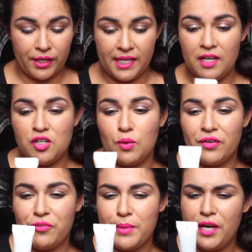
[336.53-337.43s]
here is
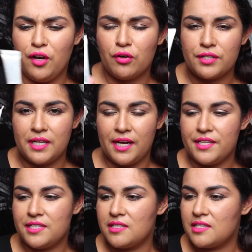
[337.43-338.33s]
one from Innoxa, and
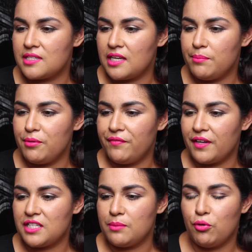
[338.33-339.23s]
this is the Skin Perfecting